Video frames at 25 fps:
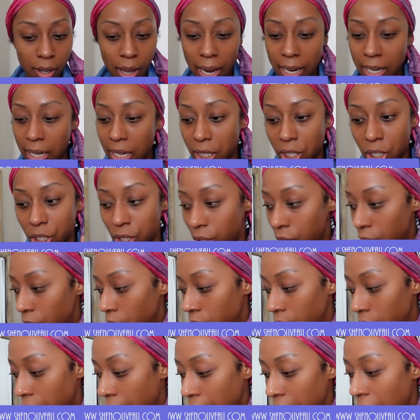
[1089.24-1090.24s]
I need to,
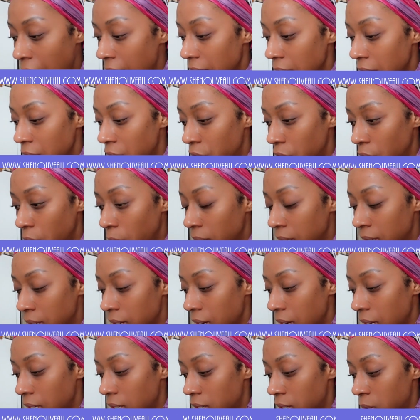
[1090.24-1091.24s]
like, I need to. It's,
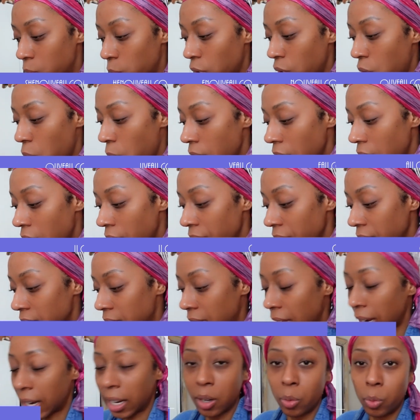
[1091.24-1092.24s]
it's, we're going on the
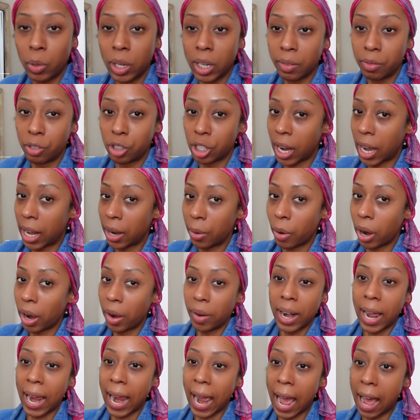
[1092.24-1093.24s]
second week of
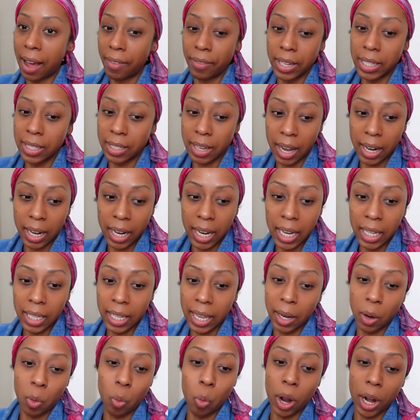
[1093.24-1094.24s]
January and I haven't done it.
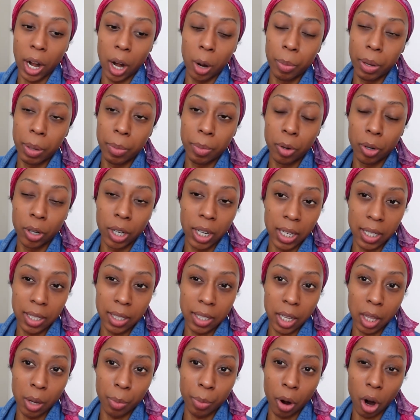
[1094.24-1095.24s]
Like, when are people gonna
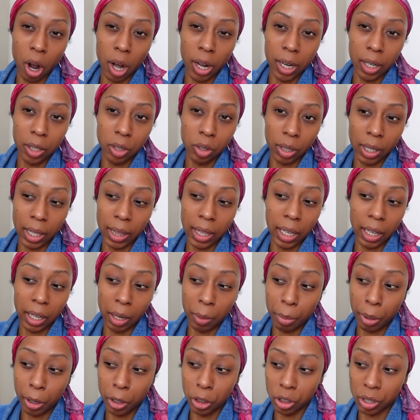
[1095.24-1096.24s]
see the product so that they
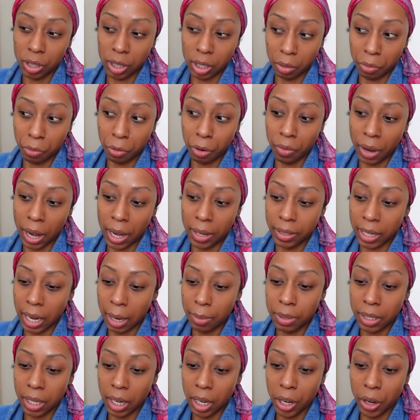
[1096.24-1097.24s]
can purchase it for
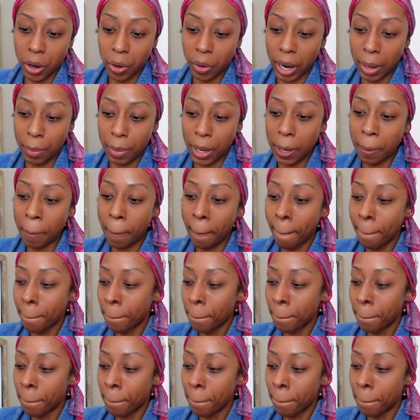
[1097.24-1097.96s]
Valentine's Day? You know what I mean?